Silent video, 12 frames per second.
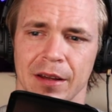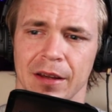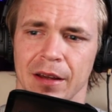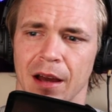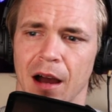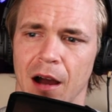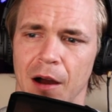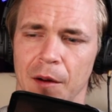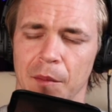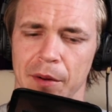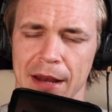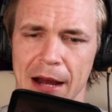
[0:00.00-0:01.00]

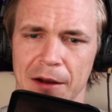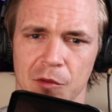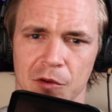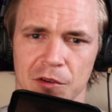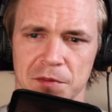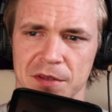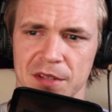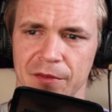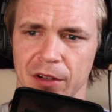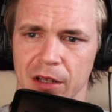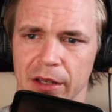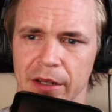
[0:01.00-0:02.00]
But now more
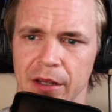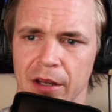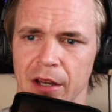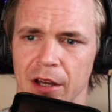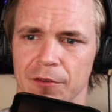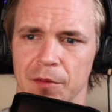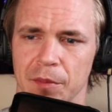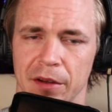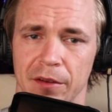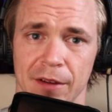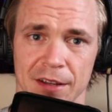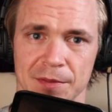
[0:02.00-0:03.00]
specifically from an
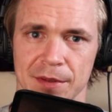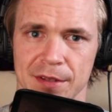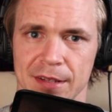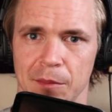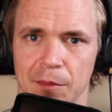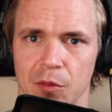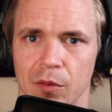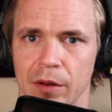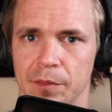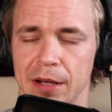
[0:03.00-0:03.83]
investment standpoint,